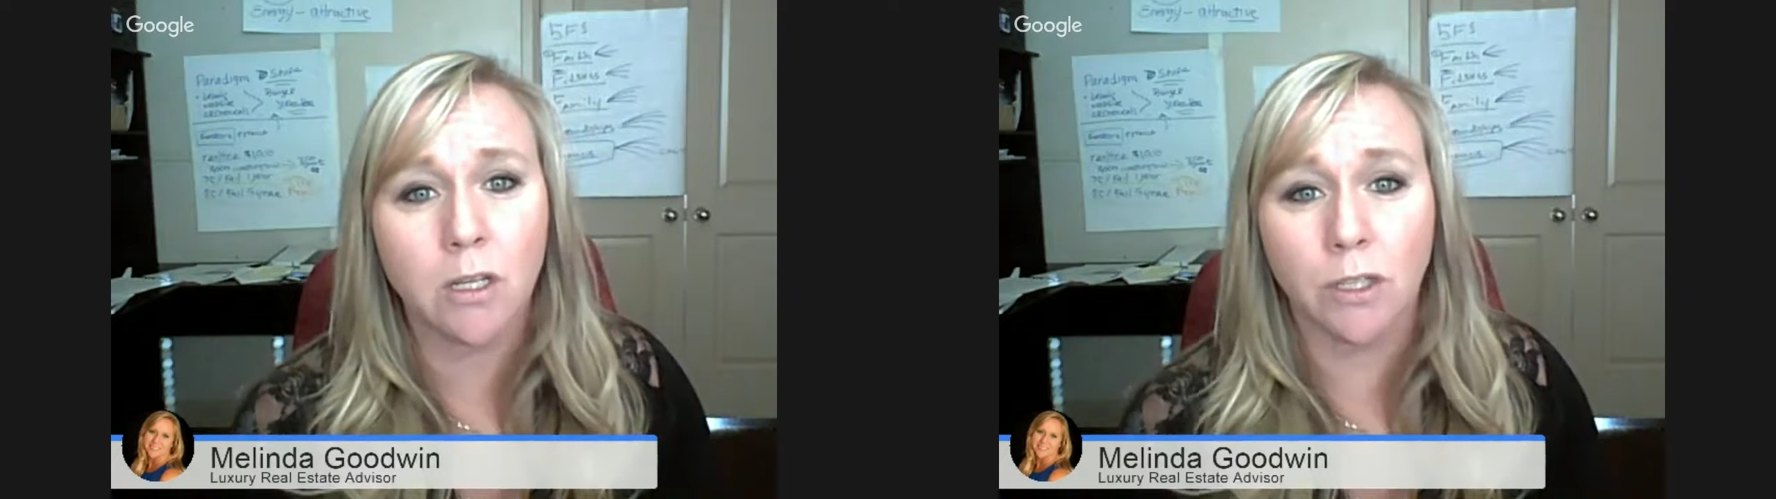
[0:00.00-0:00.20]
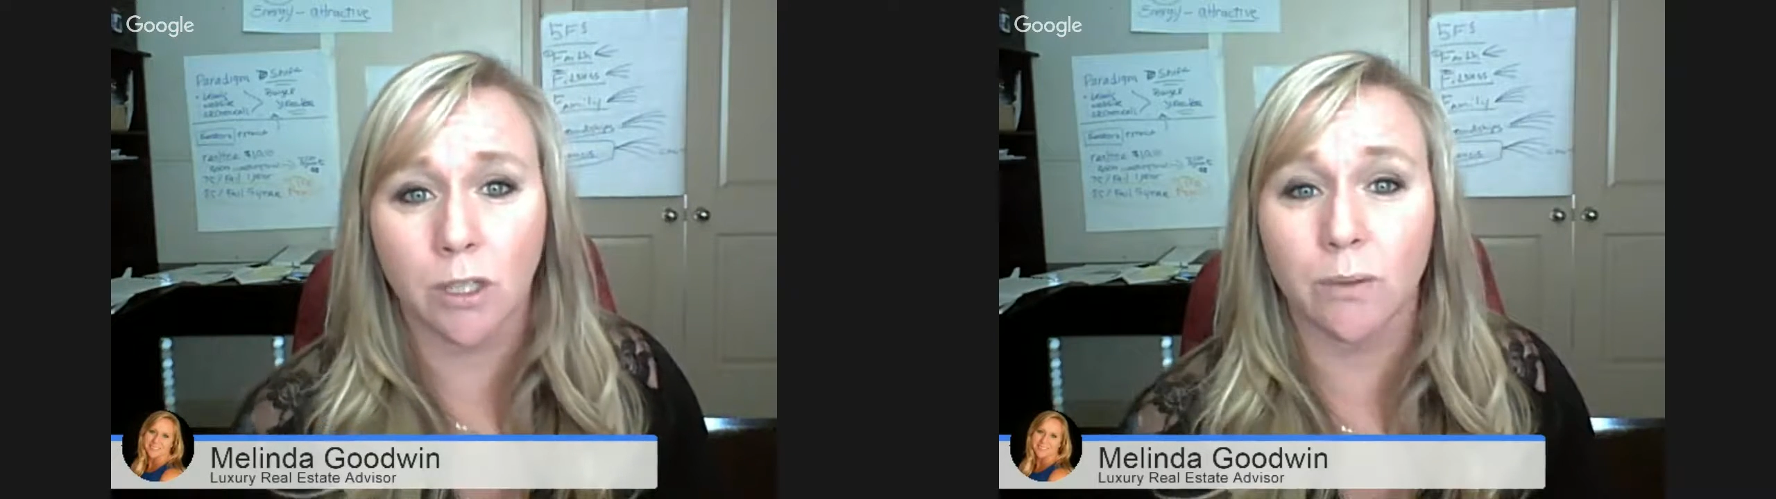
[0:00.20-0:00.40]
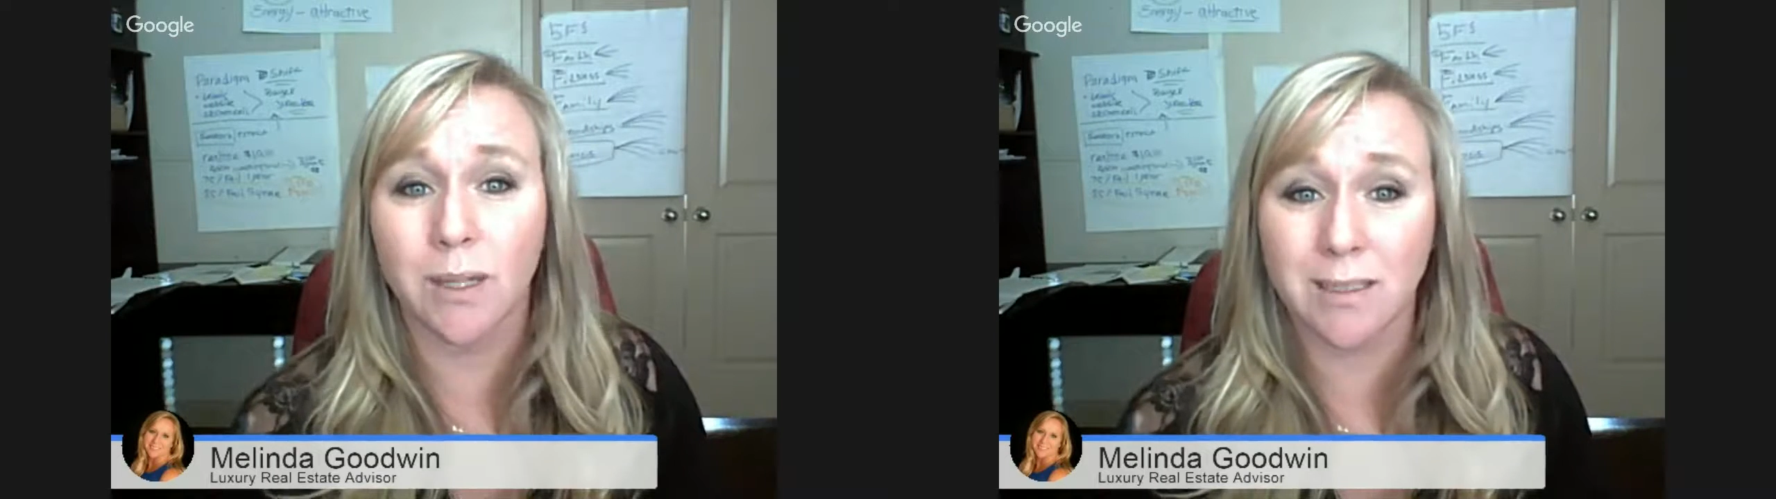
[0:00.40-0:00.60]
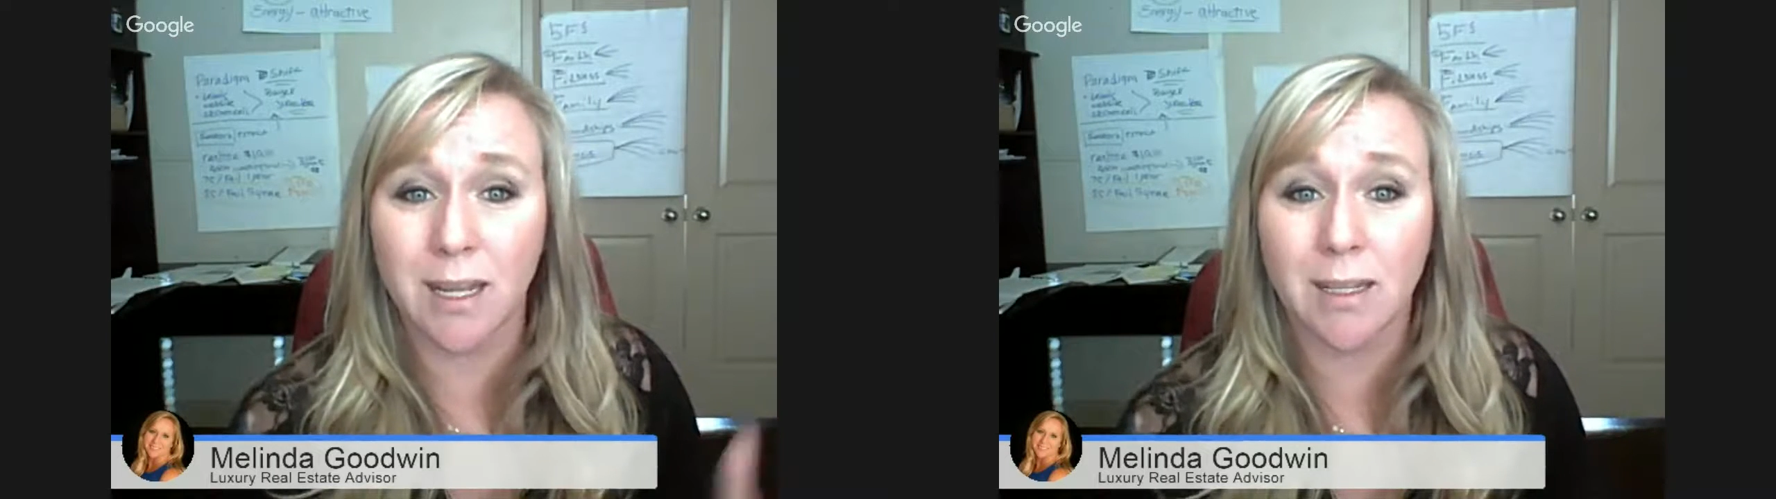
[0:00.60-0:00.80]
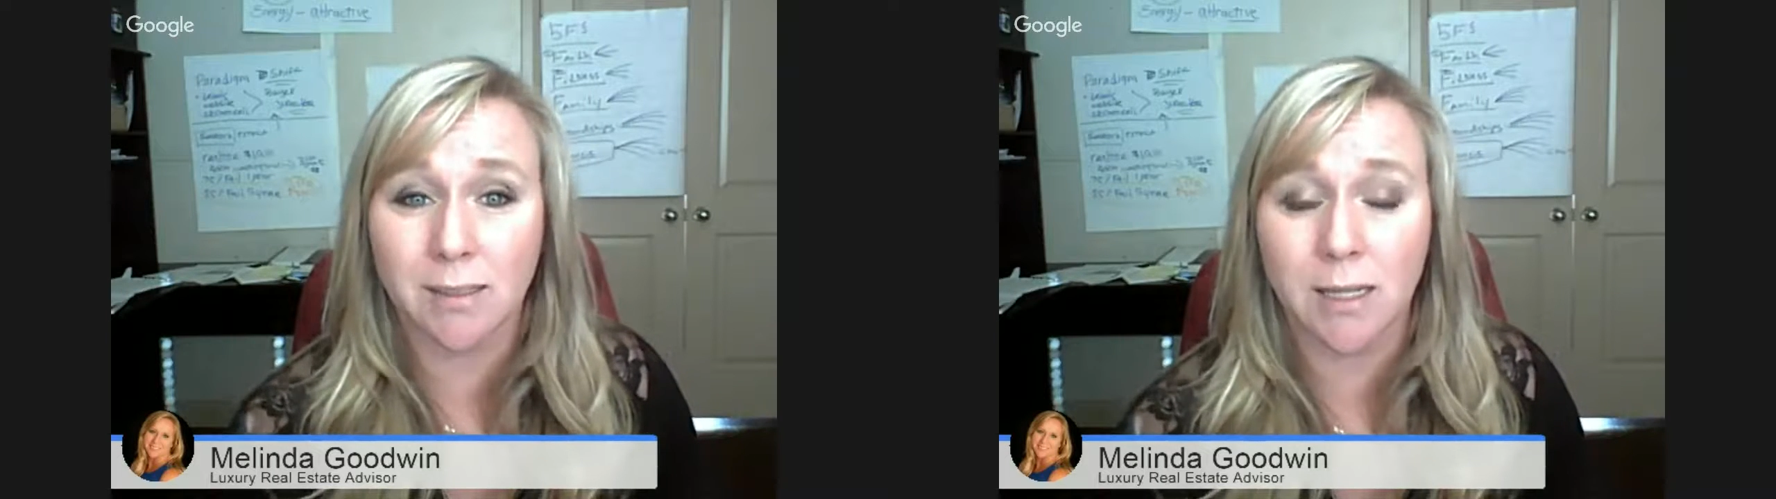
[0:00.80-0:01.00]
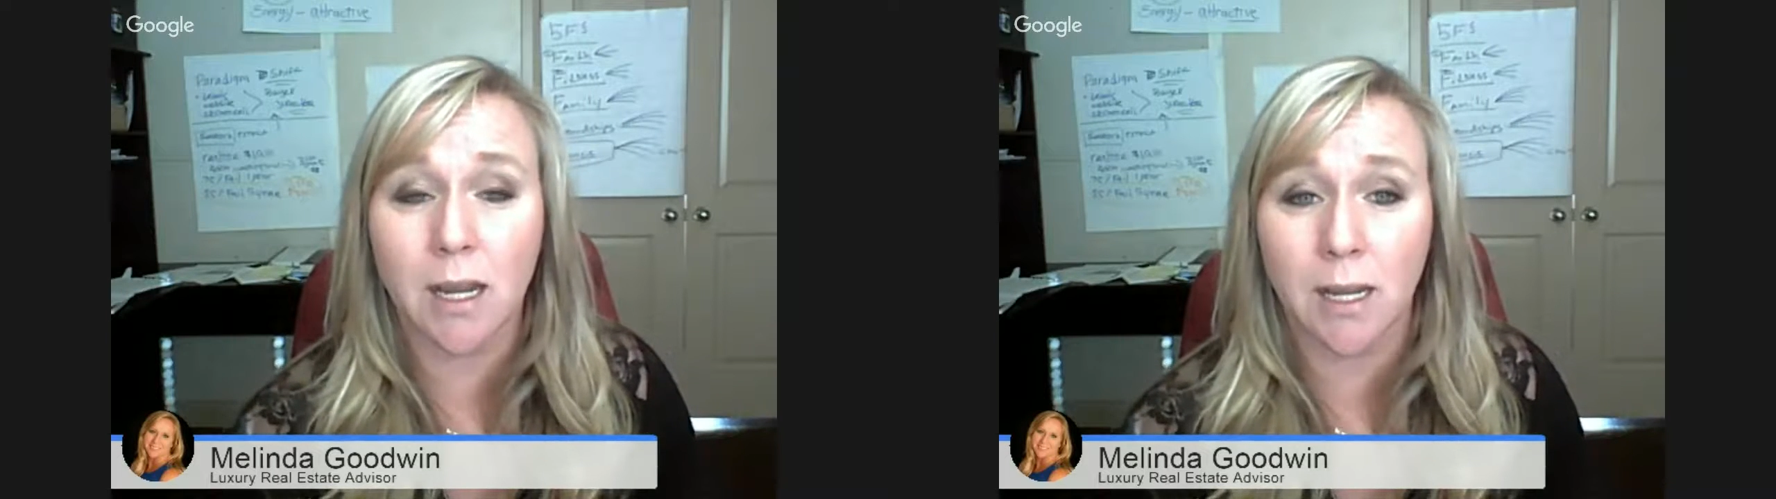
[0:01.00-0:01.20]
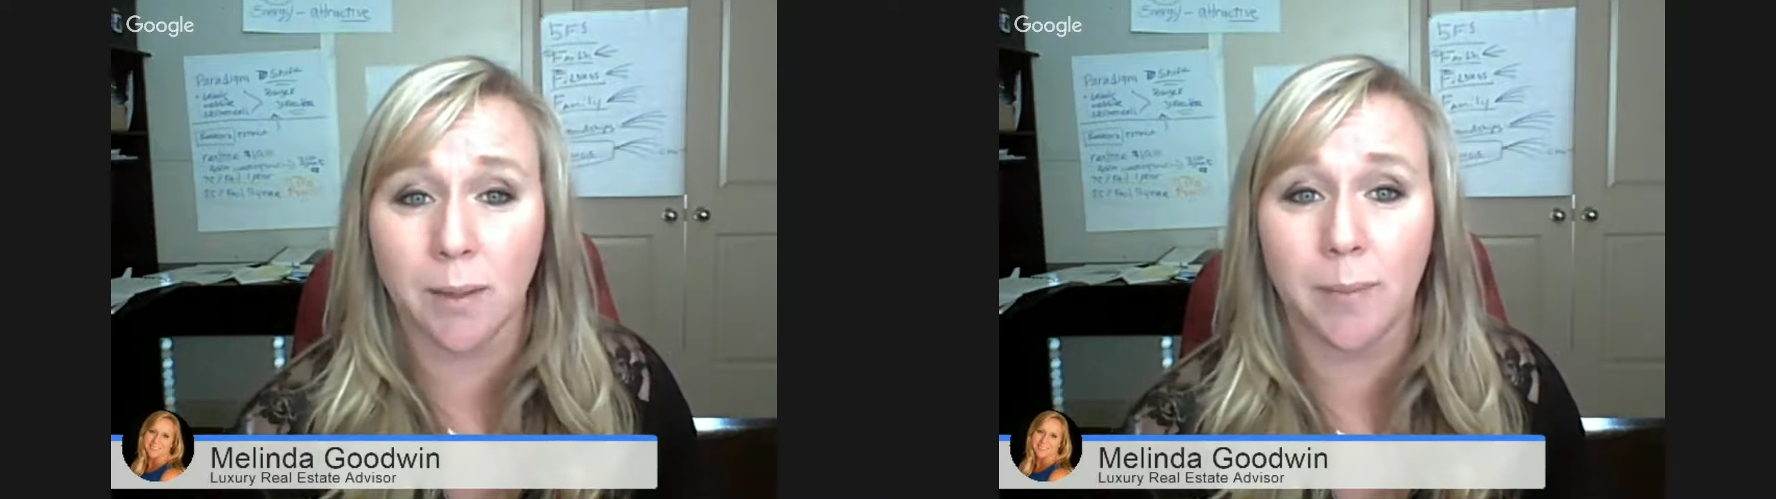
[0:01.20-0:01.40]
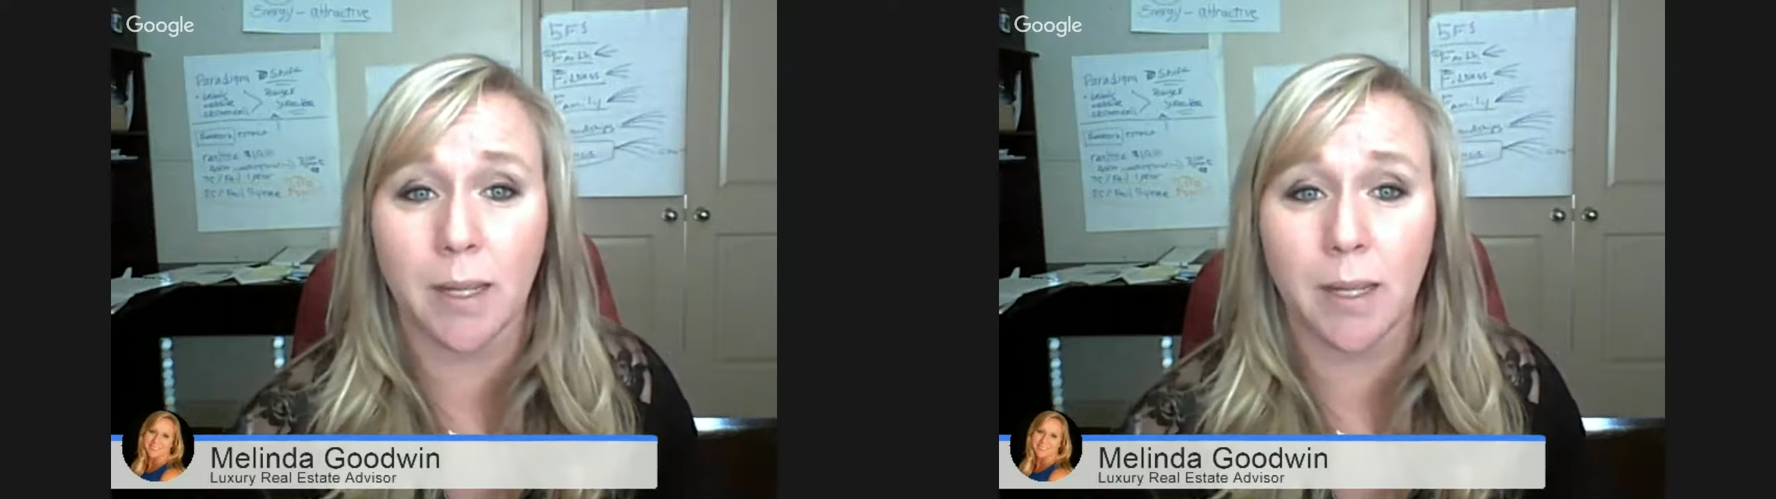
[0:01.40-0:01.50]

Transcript: It takes time,